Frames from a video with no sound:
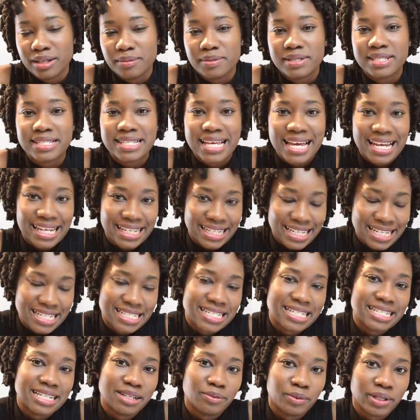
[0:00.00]
up
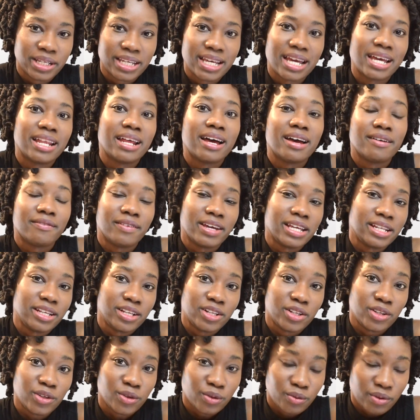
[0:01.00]
stagnating and we can't have any
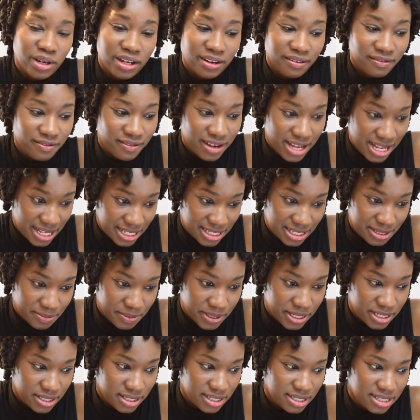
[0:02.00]
new
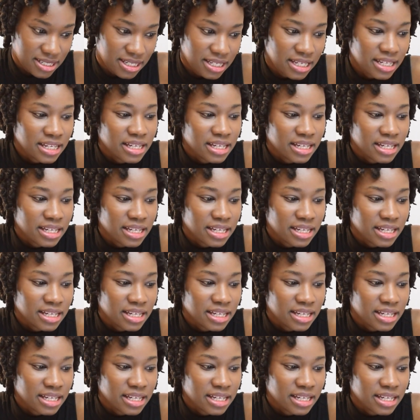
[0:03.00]
advancements.